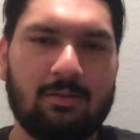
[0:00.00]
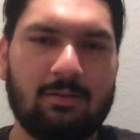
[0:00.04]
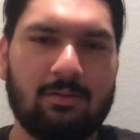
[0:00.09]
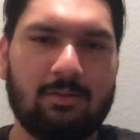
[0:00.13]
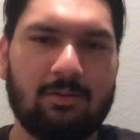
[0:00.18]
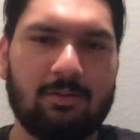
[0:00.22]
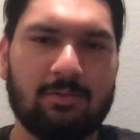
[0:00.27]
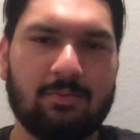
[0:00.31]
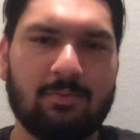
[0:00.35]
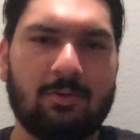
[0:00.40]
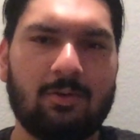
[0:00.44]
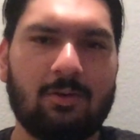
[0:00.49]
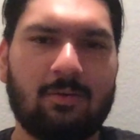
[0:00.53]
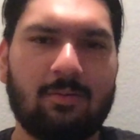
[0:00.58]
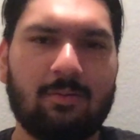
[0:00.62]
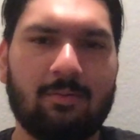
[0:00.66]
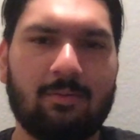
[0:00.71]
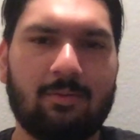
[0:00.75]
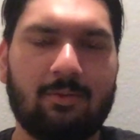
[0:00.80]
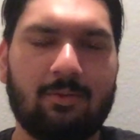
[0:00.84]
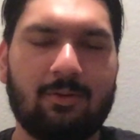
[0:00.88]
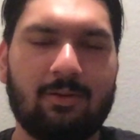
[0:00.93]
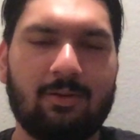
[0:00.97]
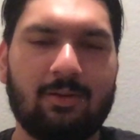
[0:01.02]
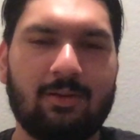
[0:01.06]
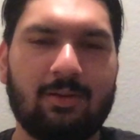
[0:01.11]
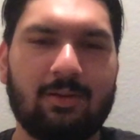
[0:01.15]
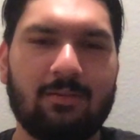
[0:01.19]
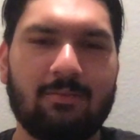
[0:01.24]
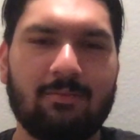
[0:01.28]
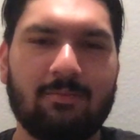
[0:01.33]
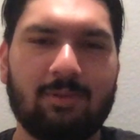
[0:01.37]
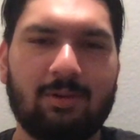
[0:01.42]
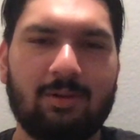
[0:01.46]
was more important
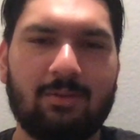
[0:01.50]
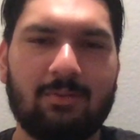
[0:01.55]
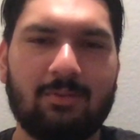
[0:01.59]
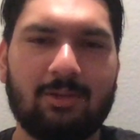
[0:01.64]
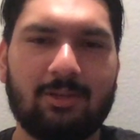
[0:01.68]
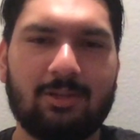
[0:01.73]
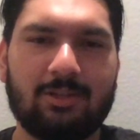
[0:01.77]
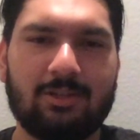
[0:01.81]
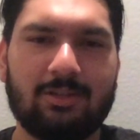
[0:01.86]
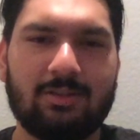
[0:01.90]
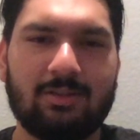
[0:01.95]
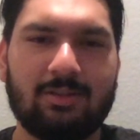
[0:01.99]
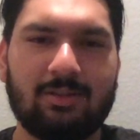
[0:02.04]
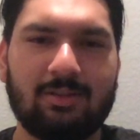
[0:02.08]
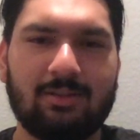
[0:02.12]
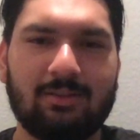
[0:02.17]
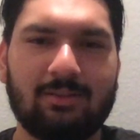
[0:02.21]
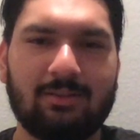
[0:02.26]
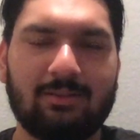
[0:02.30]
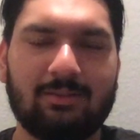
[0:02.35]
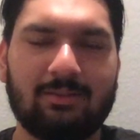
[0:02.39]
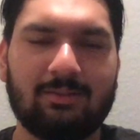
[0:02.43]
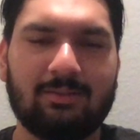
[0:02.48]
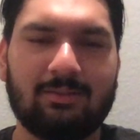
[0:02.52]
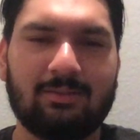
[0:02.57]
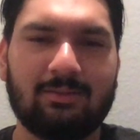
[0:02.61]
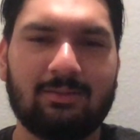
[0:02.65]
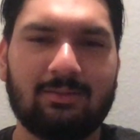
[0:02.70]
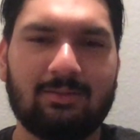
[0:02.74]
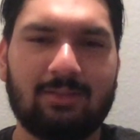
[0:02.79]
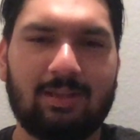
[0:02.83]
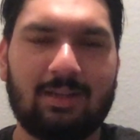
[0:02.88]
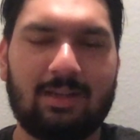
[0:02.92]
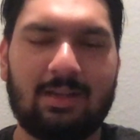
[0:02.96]
than pretty much
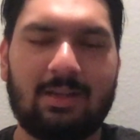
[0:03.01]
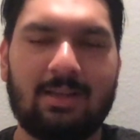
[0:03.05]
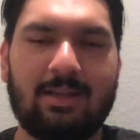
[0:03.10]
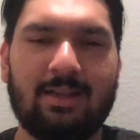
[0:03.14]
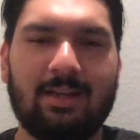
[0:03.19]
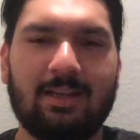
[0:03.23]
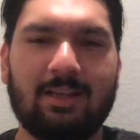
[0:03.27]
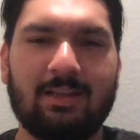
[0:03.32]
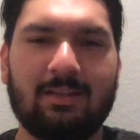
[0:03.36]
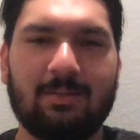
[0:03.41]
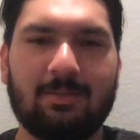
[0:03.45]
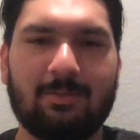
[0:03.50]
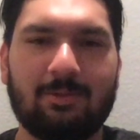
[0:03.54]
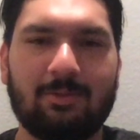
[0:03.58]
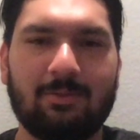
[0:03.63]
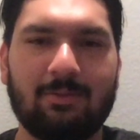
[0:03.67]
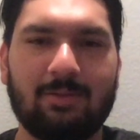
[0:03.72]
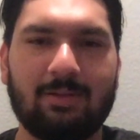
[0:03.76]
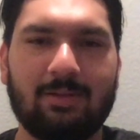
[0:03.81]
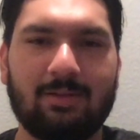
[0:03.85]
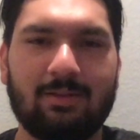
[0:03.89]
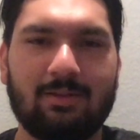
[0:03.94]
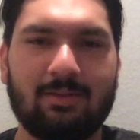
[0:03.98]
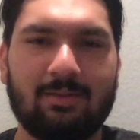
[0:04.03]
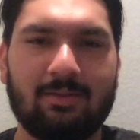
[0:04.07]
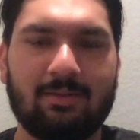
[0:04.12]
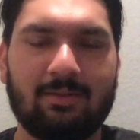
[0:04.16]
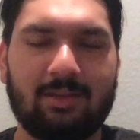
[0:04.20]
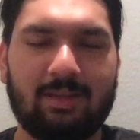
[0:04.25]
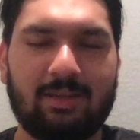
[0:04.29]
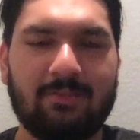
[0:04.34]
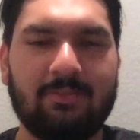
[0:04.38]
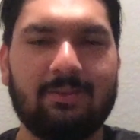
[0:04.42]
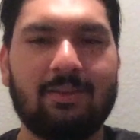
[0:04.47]
anything at the moment,
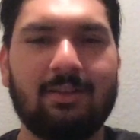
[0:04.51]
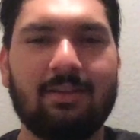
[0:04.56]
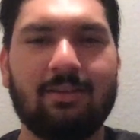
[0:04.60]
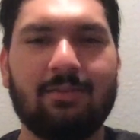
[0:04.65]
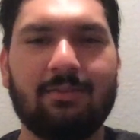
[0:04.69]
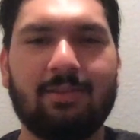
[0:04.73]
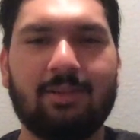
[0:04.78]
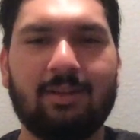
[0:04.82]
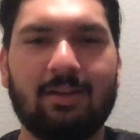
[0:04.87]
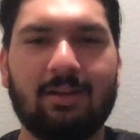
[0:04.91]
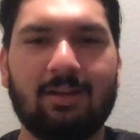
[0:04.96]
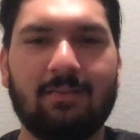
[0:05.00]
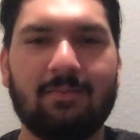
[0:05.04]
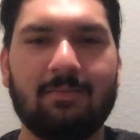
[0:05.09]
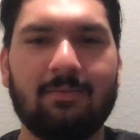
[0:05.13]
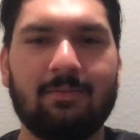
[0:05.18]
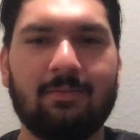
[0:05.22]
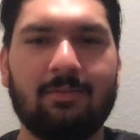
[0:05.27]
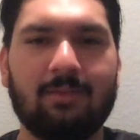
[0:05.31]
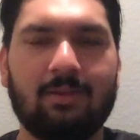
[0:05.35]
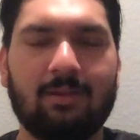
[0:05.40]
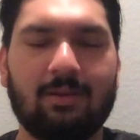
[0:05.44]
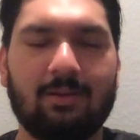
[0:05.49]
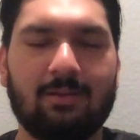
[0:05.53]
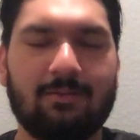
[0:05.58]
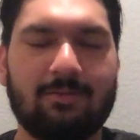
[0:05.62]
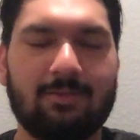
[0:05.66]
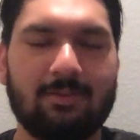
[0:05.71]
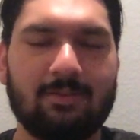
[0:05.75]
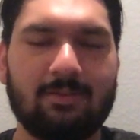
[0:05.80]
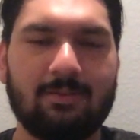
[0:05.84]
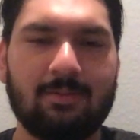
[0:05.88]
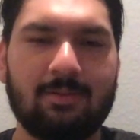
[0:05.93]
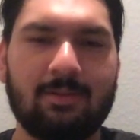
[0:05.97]
even living
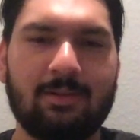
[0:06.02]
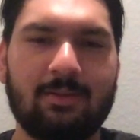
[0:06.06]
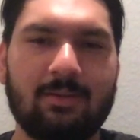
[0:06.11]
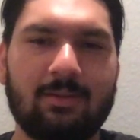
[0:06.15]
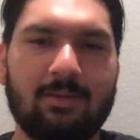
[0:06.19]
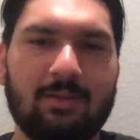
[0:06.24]
comfortably.